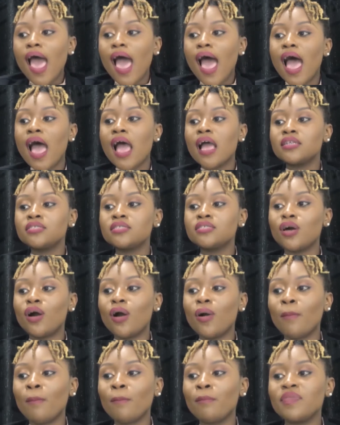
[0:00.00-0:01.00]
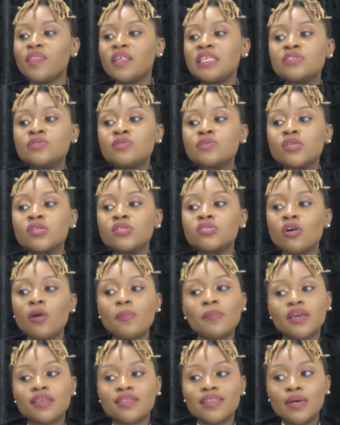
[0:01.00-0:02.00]
and this
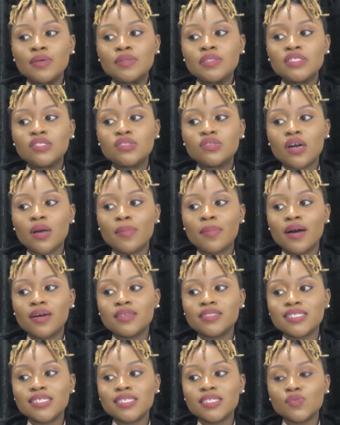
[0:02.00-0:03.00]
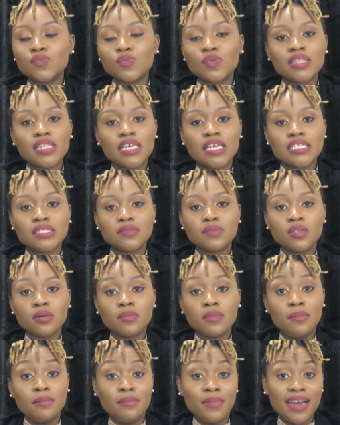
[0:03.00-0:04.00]
topic that I want to talk about is one that has been
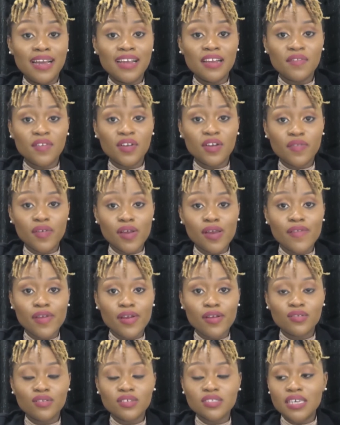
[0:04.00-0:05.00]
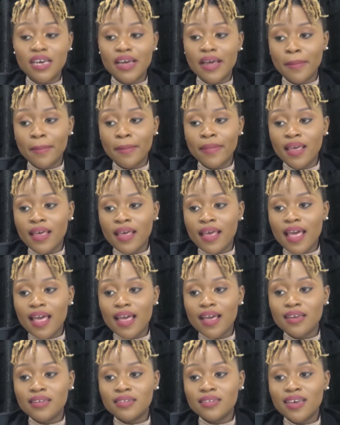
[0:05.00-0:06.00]
on my mind for a very very long time.
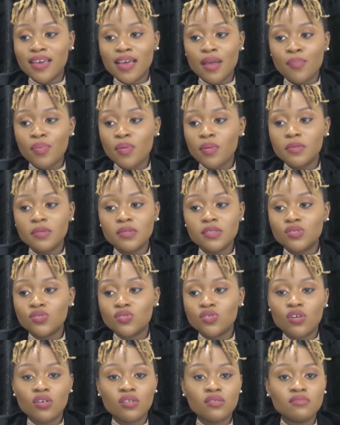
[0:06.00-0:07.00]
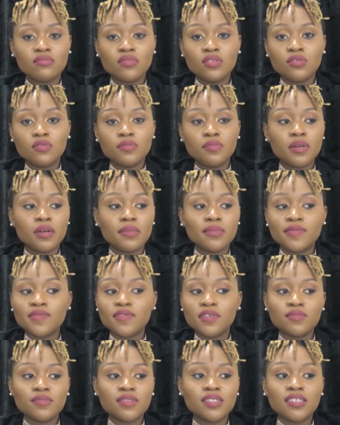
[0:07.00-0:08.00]
And I probably saw, probably
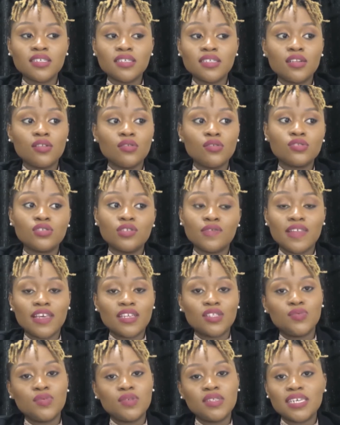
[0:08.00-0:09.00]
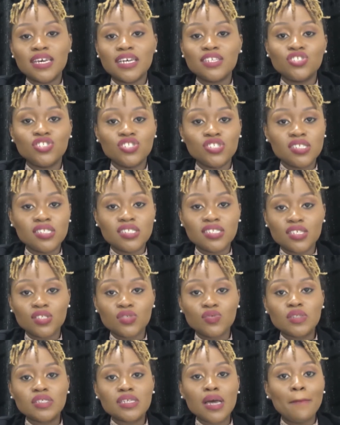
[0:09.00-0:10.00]
from seeing a lot of like Twitter gist and
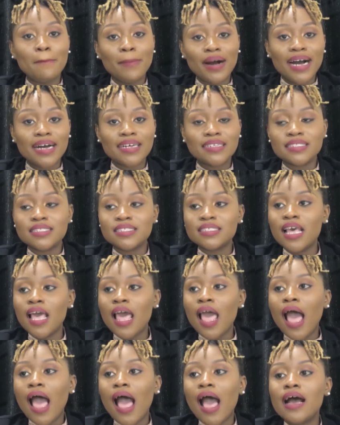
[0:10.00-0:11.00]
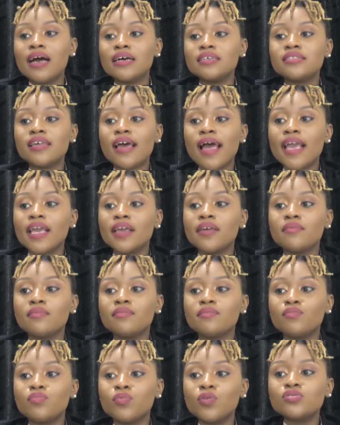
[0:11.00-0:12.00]
Twitter bans, and I
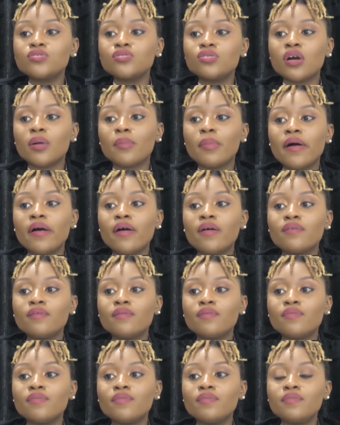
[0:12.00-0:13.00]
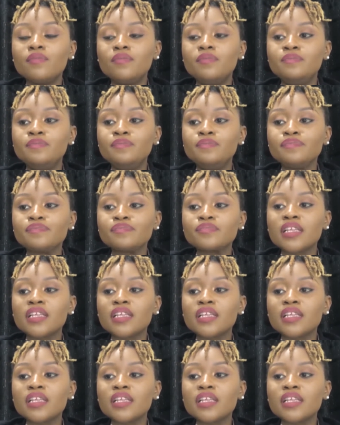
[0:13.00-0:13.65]
want to talk about the